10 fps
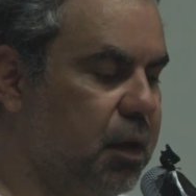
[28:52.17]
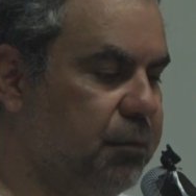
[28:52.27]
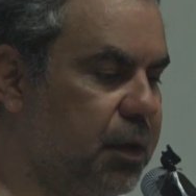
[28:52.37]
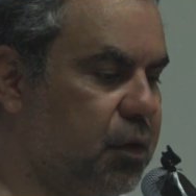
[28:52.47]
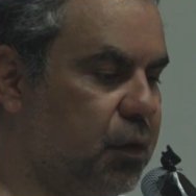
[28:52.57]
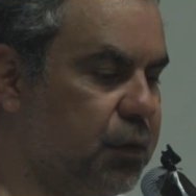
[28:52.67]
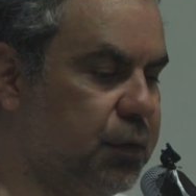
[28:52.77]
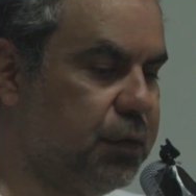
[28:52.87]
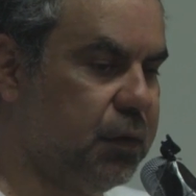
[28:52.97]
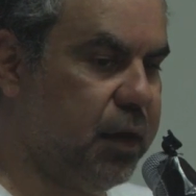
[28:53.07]

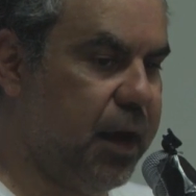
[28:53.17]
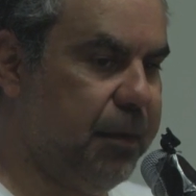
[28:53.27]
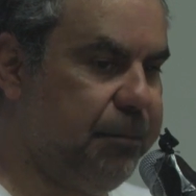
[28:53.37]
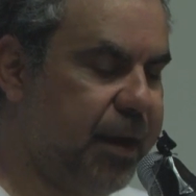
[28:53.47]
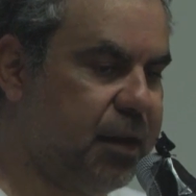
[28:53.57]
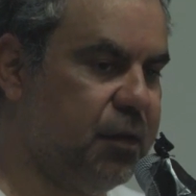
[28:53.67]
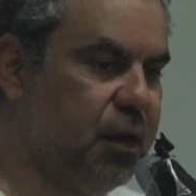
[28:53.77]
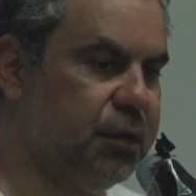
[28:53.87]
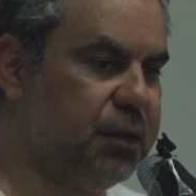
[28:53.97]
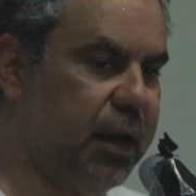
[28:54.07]
because back in
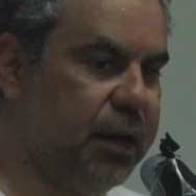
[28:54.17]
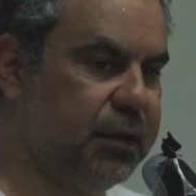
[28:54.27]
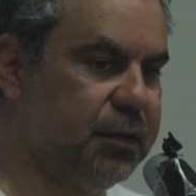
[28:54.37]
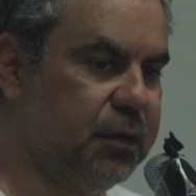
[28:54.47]
those days,